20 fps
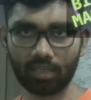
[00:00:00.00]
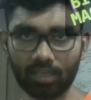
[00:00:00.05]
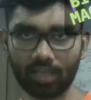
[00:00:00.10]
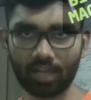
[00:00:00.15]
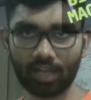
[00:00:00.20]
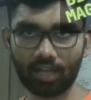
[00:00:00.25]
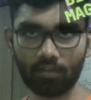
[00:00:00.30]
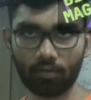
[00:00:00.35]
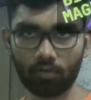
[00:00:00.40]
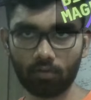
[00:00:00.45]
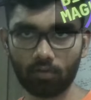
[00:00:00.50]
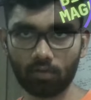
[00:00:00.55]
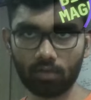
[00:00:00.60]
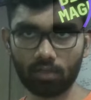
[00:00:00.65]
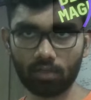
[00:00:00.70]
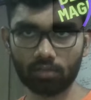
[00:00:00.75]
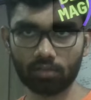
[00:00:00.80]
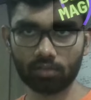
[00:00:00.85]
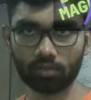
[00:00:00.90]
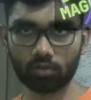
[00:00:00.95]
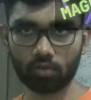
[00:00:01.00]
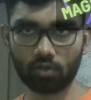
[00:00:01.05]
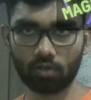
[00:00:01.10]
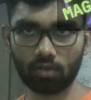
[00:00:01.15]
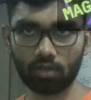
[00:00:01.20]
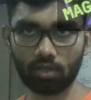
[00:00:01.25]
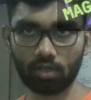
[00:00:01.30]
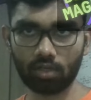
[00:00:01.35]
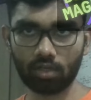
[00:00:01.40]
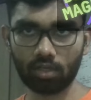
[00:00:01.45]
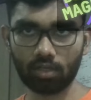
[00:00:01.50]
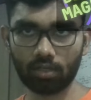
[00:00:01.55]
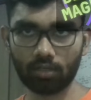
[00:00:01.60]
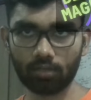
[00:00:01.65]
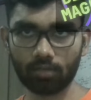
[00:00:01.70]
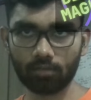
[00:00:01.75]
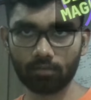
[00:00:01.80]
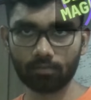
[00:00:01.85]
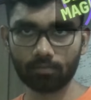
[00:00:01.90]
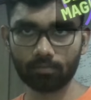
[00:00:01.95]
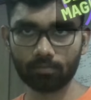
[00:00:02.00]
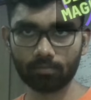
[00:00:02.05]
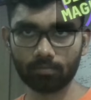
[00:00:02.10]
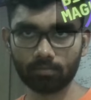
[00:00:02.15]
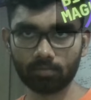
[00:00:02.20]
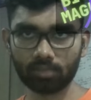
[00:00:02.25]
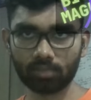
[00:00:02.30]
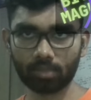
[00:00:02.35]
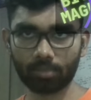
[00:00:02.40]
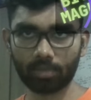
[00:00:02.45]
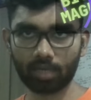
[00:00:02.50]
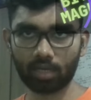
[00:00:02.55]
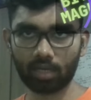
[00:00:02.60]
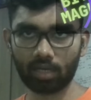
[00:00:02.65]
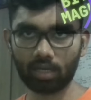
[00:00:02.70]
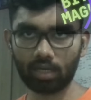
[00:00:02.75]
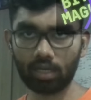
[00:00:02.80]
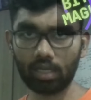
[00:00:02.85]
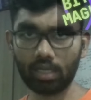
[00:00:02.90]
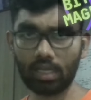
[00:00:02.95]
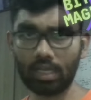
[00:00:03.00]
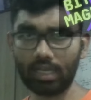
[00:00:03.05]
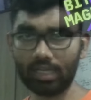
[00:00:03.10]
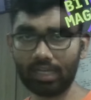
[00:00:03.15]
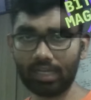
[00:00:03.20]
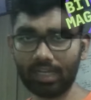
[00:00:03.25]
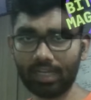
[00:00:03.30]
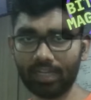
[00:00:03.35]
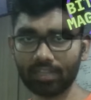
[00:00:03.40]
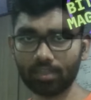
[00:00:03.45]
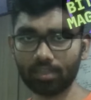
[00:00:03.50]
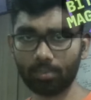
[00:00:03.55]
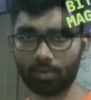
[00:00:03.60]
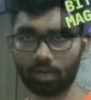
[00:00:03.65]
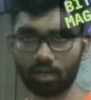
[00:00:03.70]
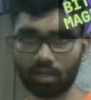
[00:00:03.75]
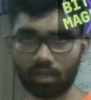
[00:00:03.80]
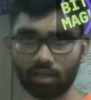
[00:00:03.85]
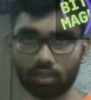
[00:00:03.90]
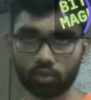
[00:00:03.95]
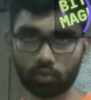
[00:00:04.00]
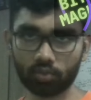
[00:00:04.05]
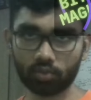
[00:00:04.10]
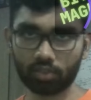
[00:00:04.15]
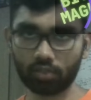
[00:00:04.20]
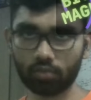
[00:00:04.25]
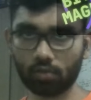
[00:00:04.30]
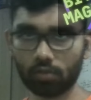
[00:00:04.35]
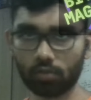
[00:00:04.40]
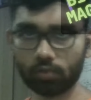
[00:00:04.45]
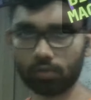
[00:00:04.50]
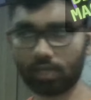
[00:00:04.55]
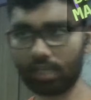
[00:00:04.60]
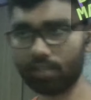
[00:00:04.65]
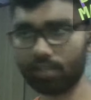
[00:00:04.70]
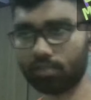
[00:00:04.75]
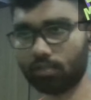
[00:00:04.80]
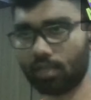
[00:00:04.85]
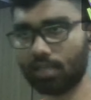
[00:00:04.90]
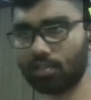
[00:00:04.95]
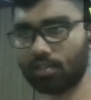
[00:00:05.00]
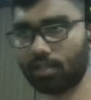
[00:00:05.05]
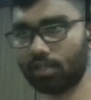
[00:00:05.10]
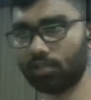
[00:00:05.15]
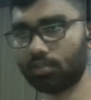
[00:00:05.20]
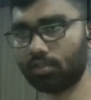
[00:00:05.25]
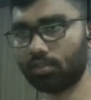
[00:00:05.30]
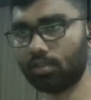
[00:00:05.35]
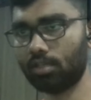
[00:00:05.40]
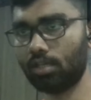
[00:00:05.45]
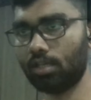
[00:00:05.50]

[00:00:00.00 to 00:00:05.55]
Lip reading: carried forward. It's all separated, neatly separated, and the switching is also nice. So that's nice.